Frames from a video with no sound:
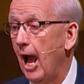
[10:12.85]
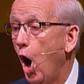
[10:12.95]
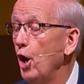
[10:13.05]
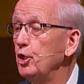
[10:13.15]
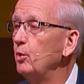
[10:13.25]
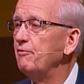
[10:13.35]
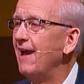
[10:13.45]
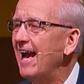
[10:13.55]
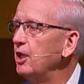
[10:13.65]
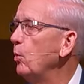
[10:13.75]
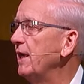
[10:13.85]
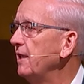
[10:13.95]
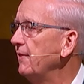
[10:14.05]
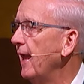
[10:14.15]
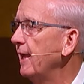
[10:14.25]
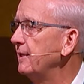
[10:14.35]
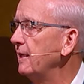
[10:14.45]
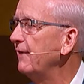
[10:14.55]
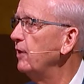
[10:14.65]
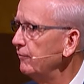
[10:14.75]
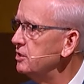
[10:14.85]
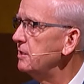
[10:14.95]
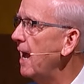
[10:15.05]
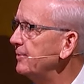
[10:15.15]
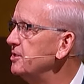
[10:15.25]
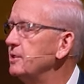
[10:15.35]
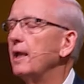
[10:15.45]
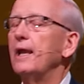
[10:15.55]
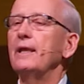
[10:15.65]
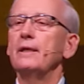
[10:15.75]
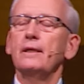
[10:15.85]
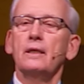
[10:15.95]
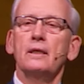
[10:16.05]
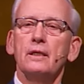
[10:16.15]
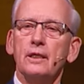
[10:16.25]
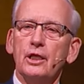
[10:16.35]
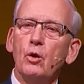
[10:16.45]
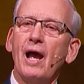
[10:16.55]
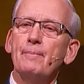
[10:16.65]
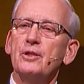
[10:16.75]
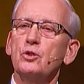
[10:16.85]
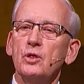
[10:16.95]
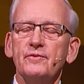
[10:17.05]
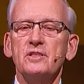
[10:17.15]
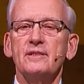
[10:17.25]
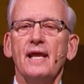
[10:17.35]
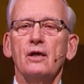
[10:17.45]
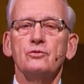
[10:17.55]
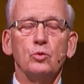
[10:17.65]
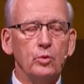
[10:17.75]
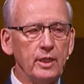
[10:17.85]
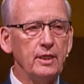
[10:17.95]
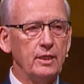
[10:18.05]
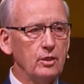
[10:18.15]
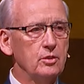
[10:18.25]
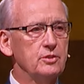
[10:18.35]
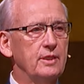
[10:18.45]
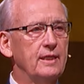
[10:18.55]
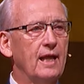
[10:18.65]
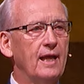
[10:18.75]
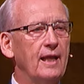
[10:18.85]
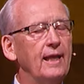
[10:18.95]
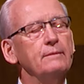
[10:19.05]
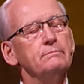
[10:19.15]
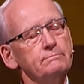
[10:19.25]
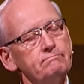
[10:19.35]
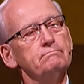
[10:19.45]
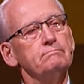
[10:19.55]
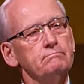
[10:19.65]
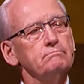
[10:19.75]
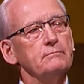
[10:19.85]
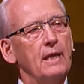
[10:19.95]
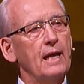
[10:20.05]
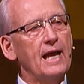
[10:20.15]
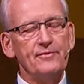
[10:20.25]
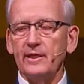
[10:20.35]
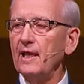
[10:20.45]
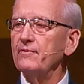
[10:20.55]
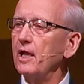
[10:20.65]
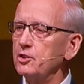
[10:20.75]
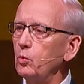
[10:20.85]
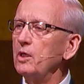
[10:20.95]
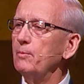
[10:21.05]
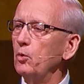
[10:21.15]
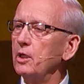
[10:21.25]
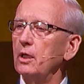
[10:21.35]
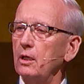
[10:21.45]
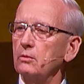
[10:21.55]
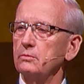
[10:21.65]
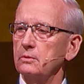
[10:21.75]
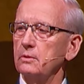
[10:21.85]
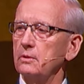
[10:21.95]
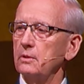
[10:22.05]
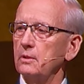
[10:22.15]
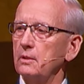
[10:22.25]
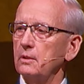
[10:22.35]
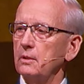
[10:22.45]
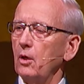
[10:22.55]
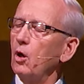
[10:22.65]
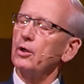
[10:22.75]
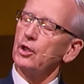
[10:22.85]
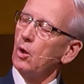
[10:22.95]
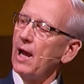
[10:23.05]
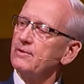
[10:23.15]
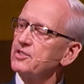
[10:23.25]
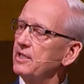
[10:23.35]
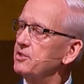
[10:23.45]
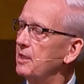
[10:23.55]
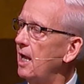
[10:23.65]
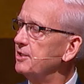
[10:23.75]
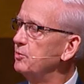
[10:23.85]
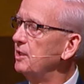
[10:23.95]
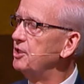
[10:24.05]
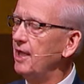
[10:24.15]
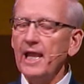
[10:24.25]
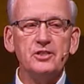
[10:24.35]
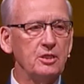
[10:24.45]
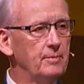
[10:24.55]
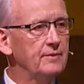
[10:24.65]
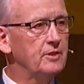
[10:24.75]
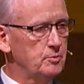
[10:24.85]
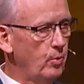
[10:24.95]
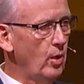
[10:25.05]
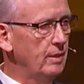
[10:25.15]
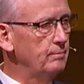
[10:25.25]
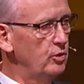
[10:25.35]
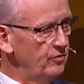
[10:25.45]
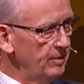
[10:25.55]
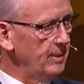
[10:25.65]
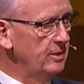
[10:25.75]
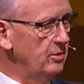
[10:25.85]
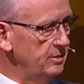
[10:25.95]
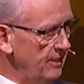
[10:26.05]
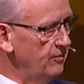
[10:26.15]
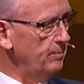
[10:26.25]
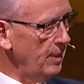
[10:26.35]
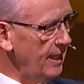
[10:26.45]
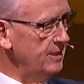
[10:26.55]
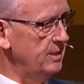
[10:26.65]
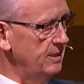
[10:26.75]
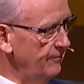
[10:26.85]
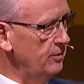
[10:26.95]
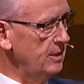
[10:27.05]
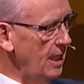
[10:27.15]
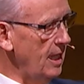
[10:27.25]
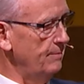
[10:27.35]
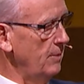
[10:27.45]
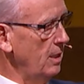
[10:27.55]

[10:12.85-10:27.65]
are you evaluating that? Have you ever stopped to say, you know, I've been doing this now 20 years, and, and I think I've got 20 more to go. Or, you know, I sense God's really changing me at this point and moving me to a different place, a different time.